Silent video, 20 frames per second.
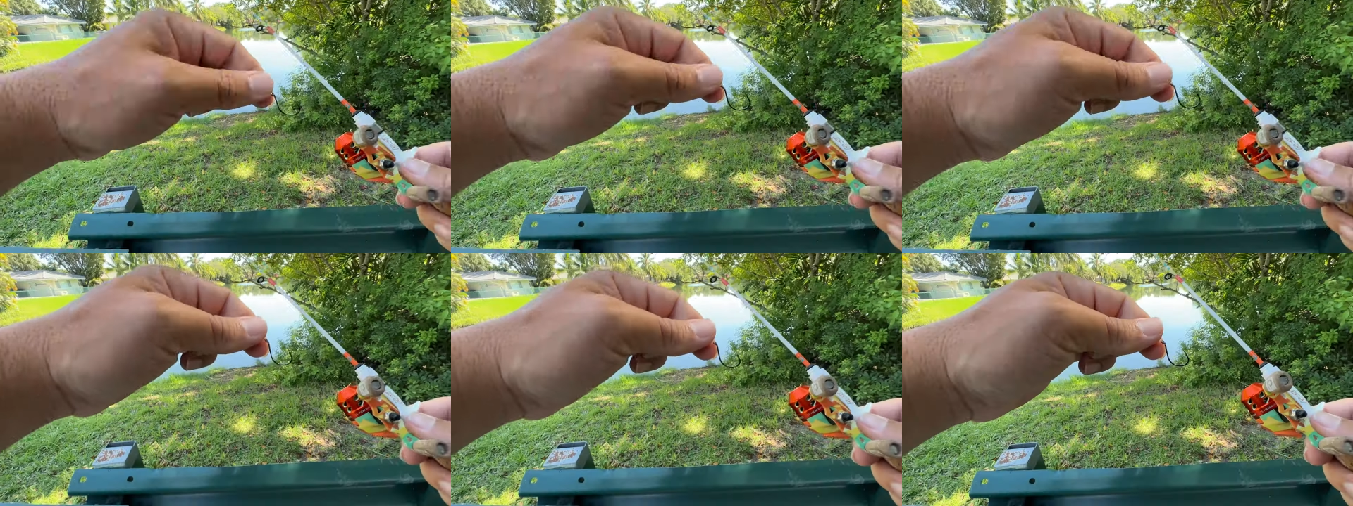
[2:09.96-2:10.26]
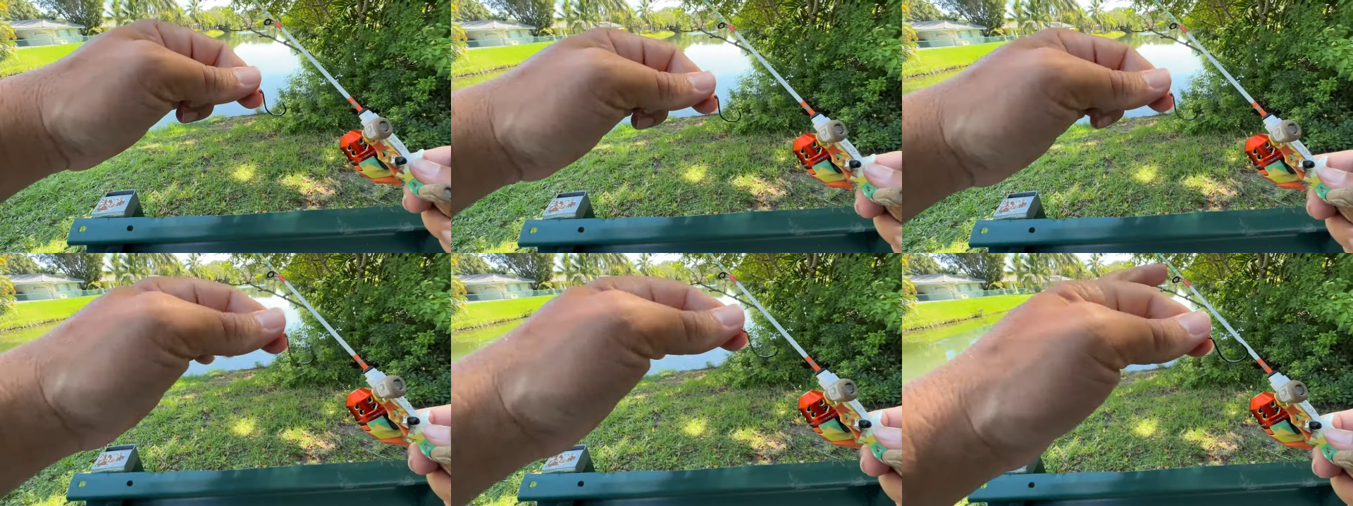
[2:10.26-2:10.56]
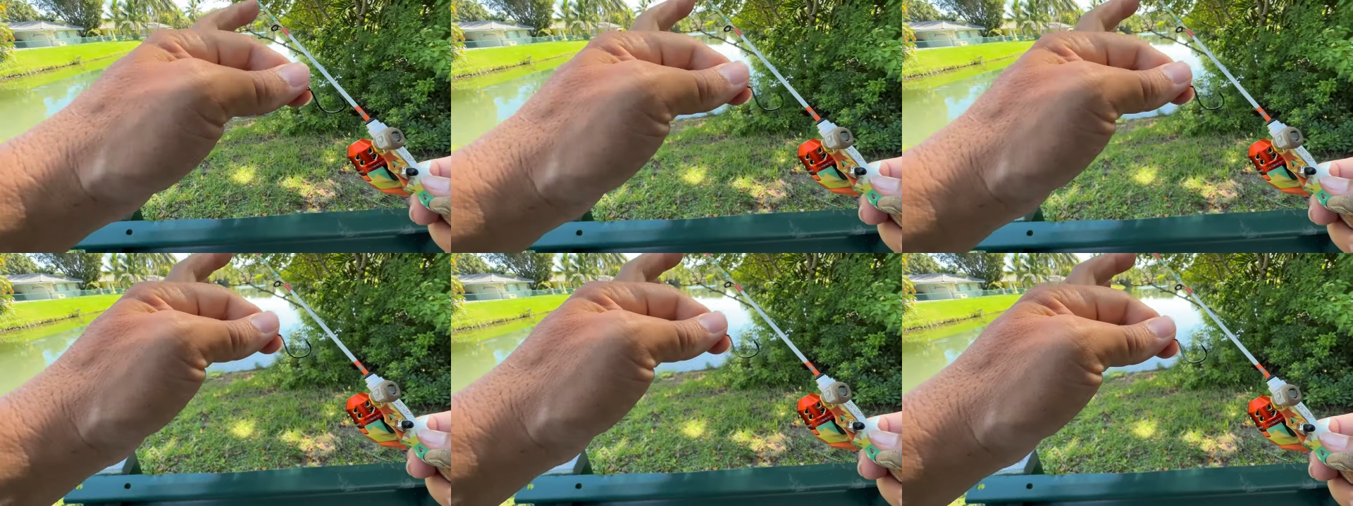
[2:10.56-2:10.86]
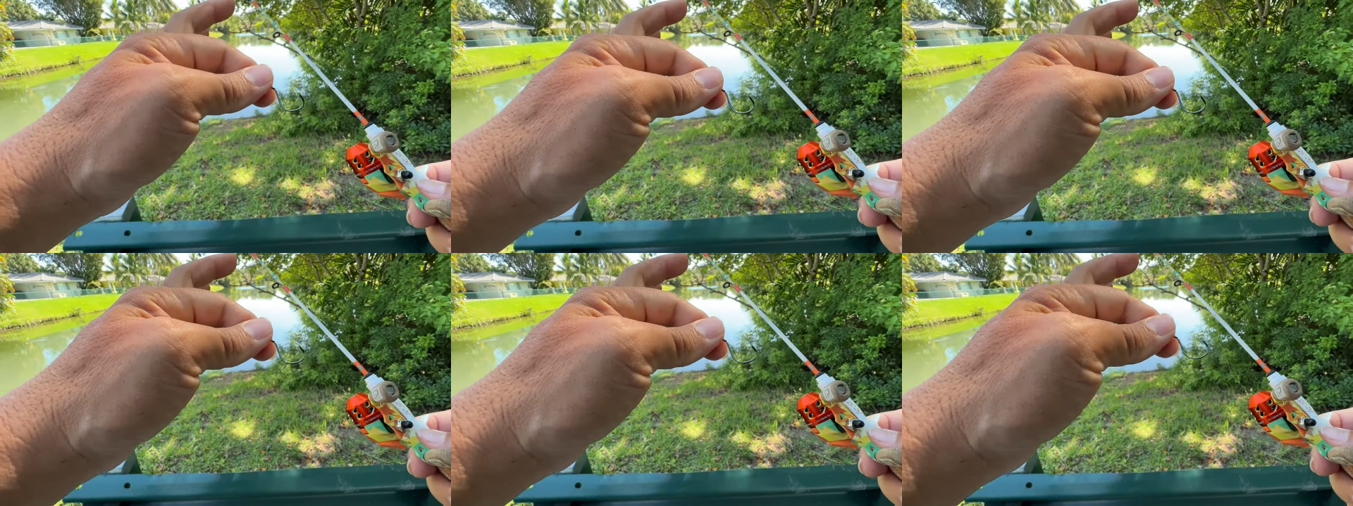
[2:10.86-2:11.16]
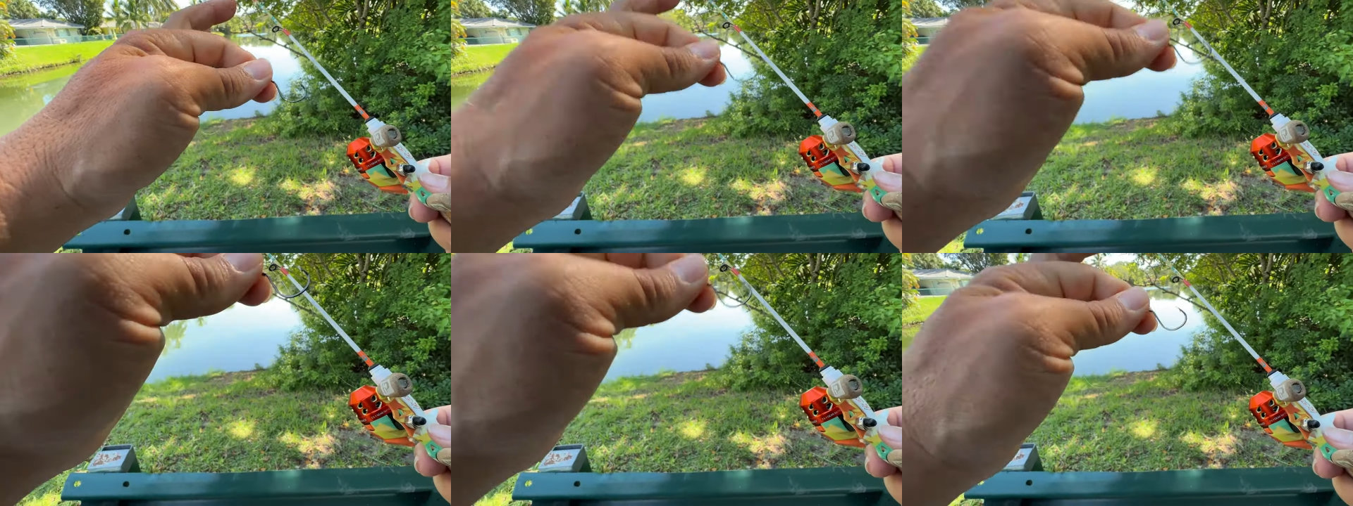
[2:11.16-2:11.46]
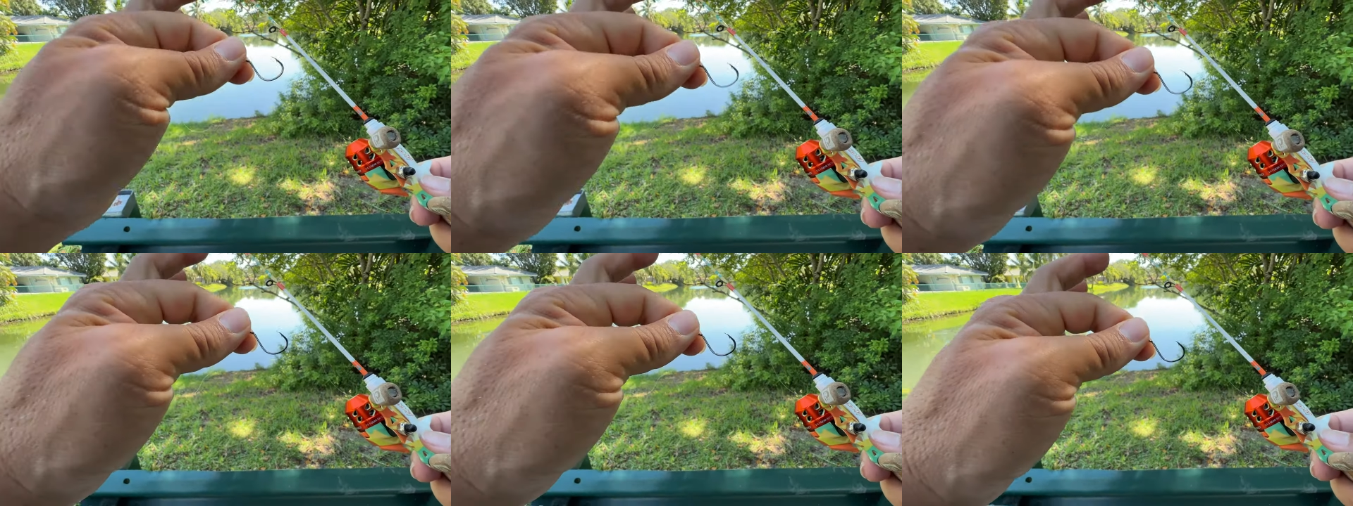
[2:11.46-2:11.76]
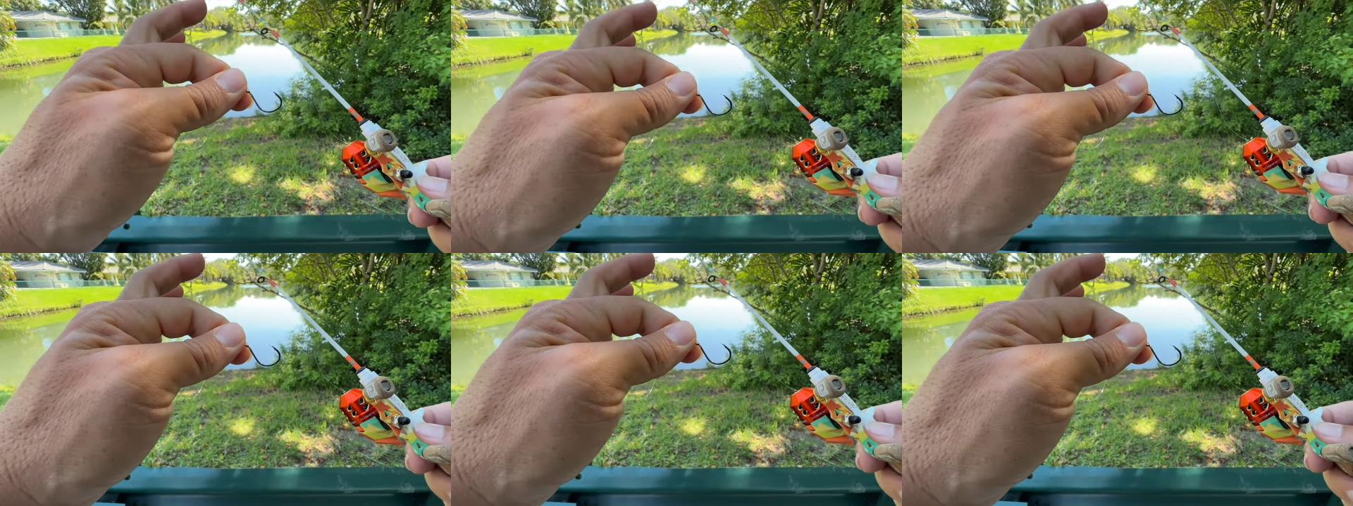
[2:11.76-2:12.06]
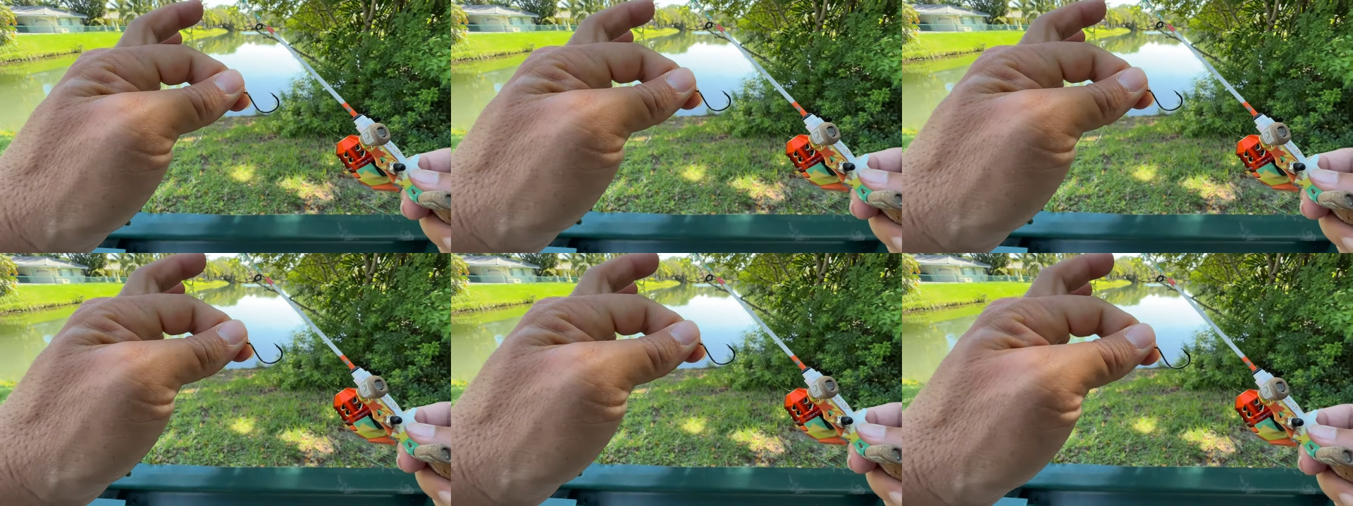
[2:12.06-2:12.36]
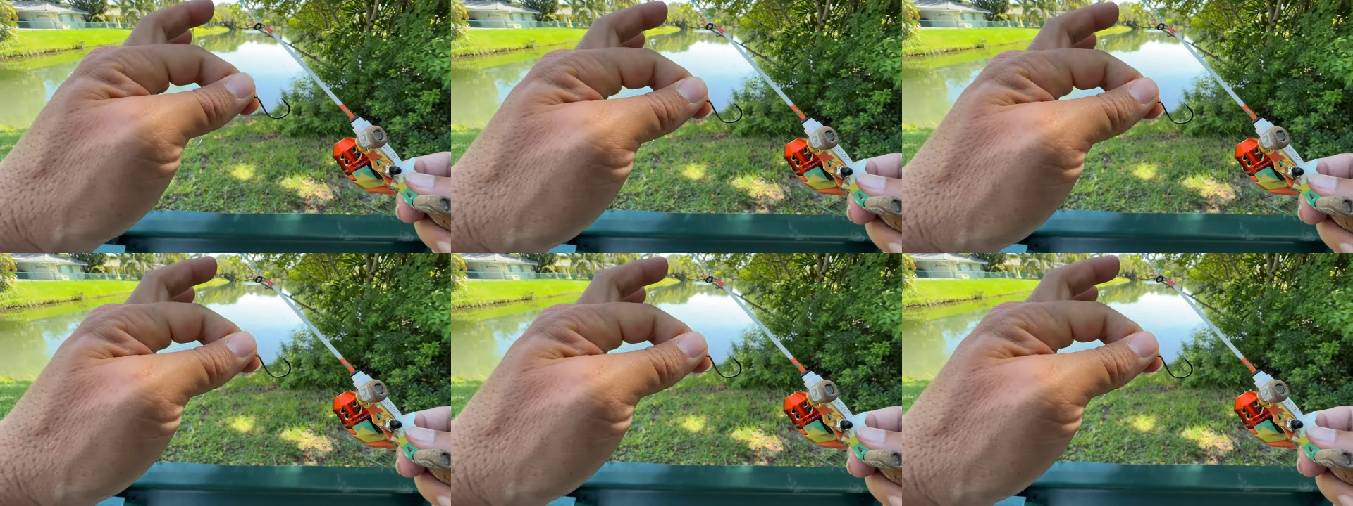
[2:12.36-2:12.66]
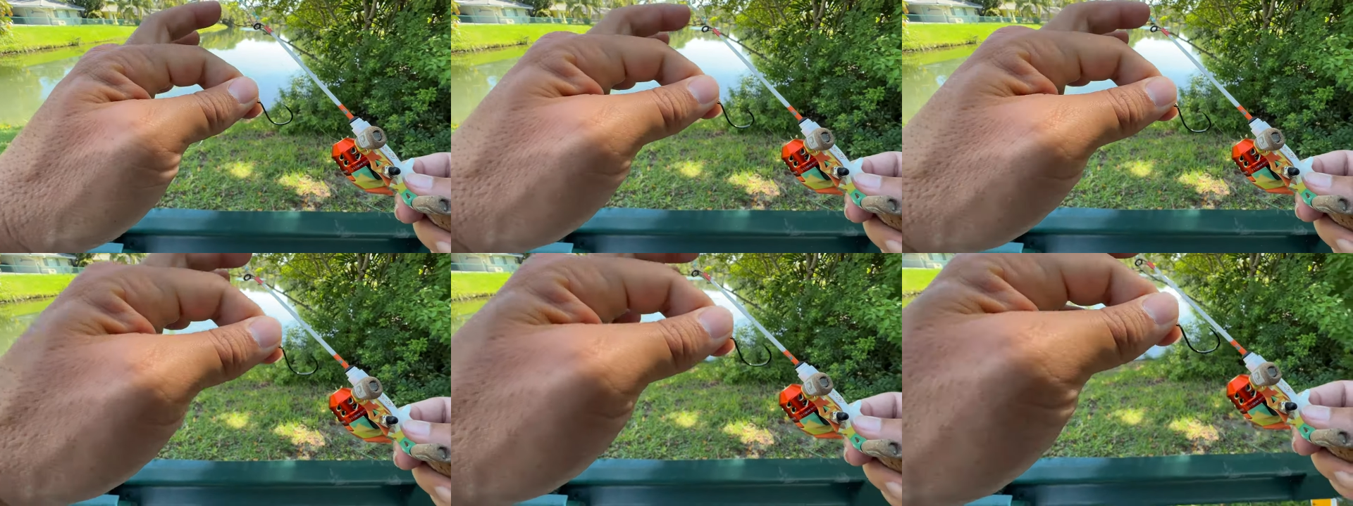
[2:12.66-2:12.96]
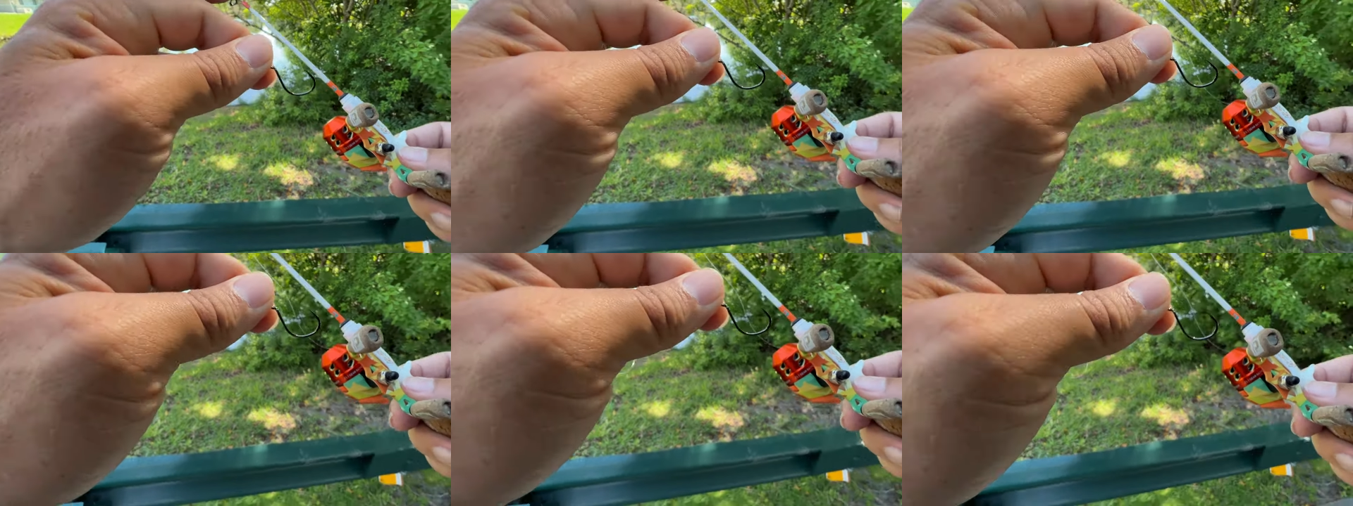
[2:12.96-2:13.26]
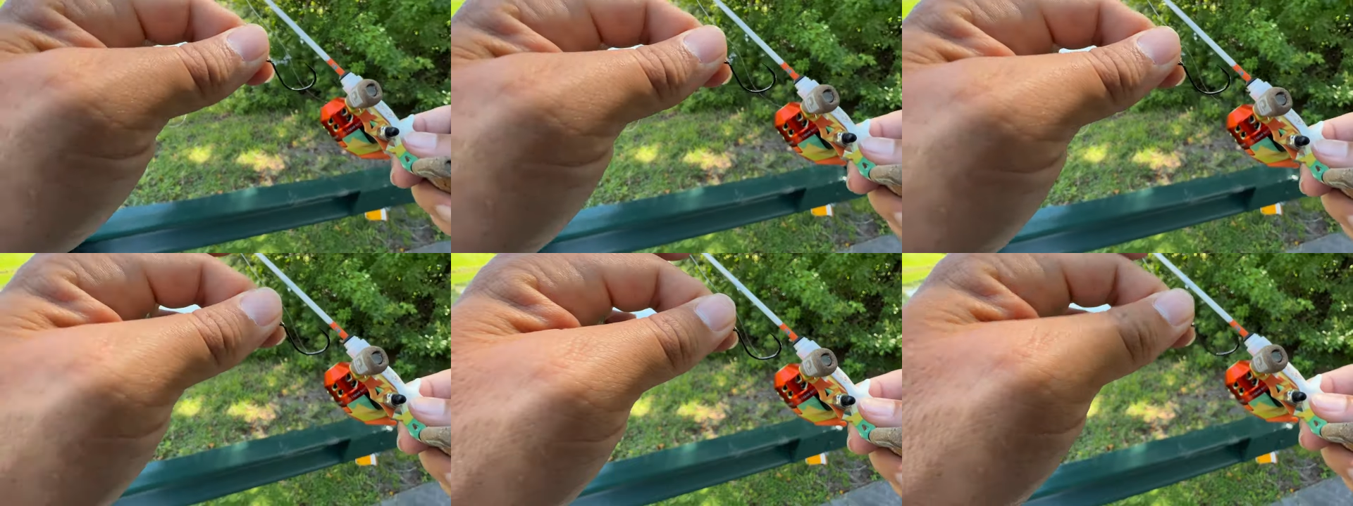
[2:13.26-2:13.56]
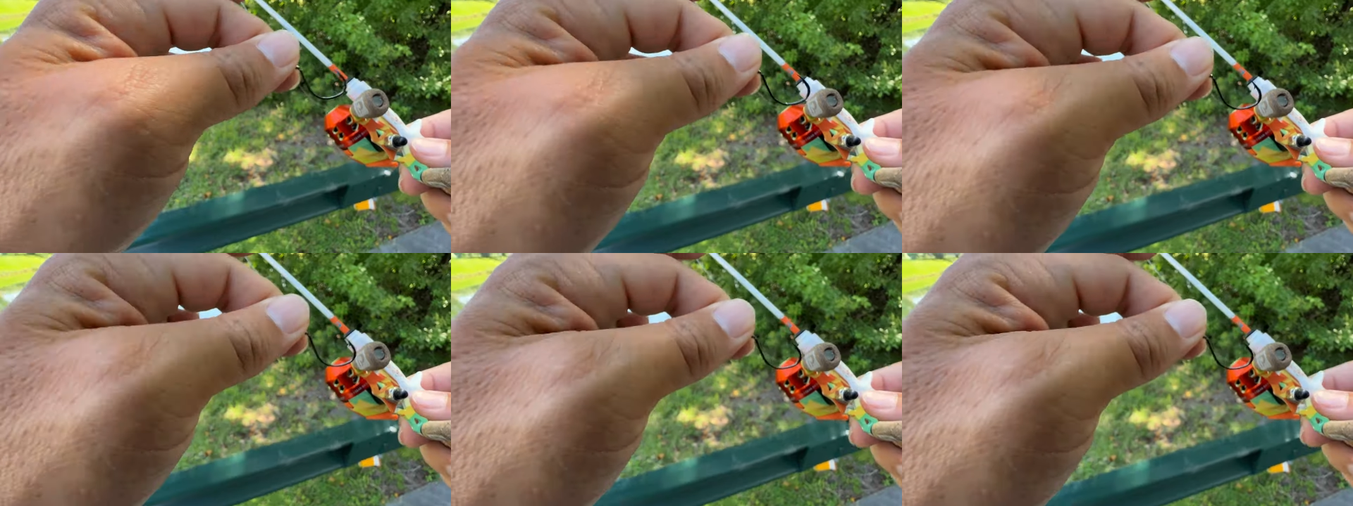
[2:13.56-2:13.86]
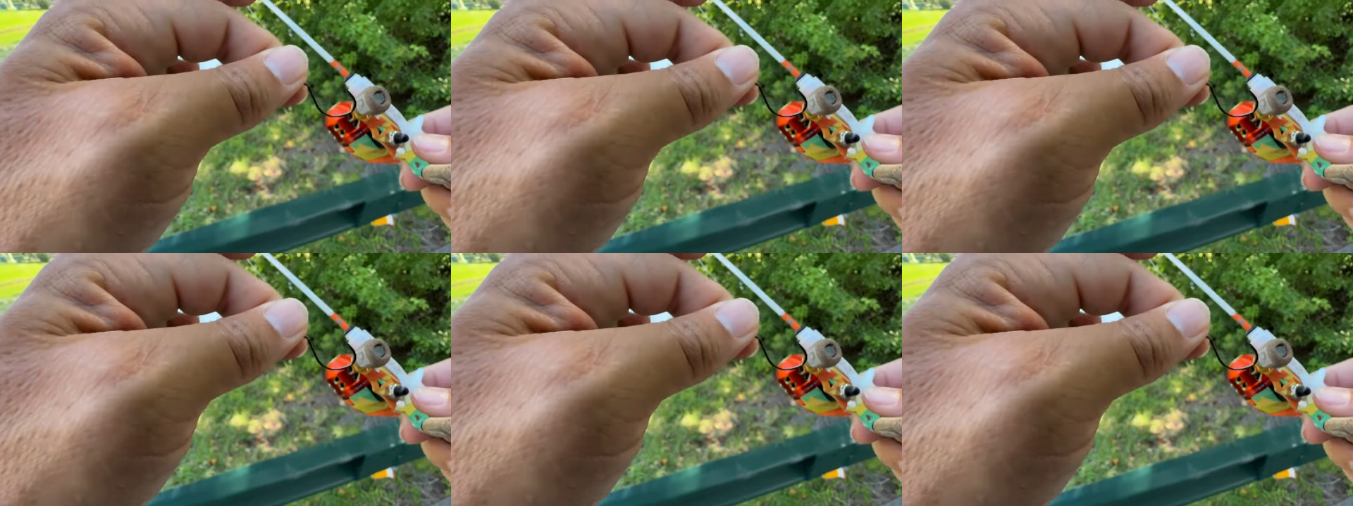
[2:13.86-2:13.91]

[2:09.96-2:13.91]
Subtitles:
Nobody's mouth can be seen.